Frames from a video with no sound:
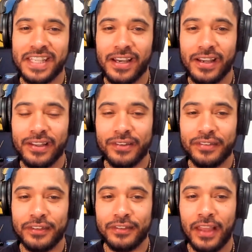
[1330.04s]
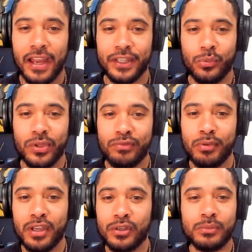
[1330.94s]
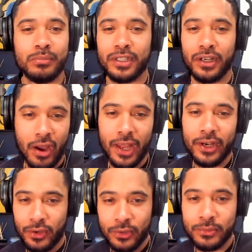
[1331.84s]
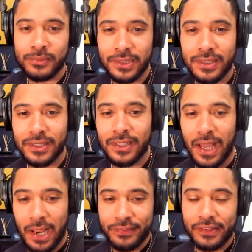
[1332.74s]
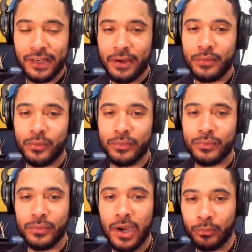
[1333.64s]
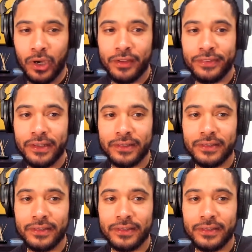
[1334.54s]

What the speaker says: the society we've built, but no, at home, I sit down. I'm resting.